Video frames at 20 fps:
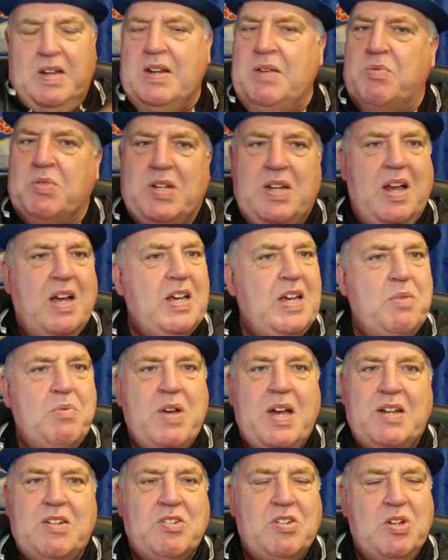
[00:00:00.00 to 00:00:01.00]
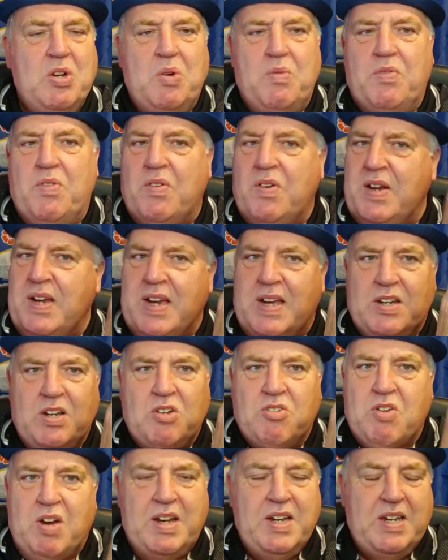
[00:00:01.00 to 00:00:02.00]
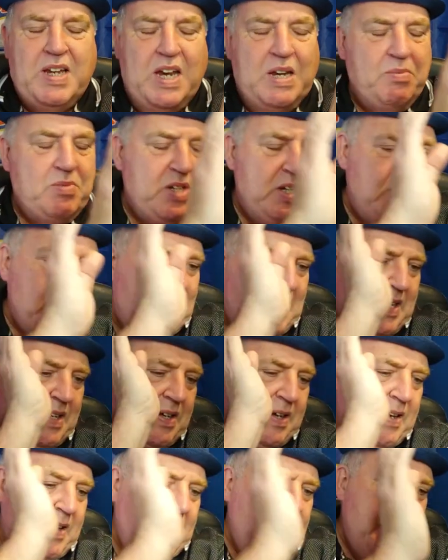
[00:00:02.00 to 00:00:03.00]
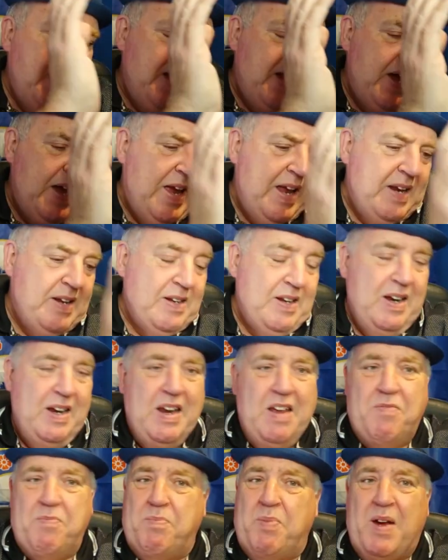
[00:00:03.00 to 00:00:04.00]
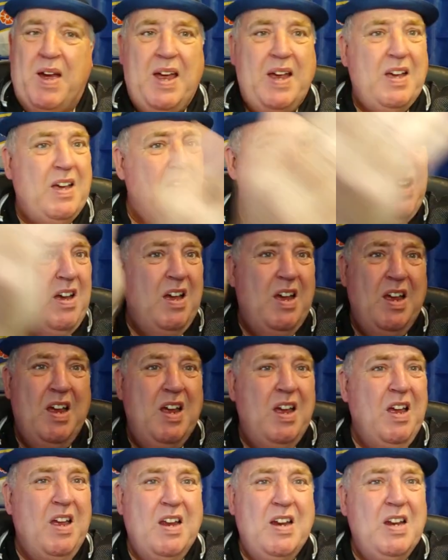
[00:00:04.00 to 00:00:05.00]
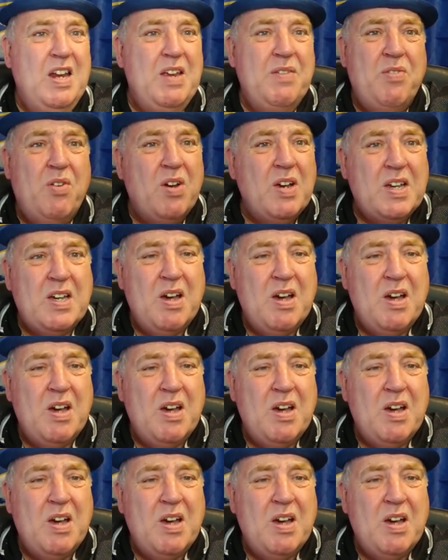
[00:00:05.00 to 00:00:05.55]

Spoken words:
and it was lucky we had Silva. He had a great game today. And at left back, Levi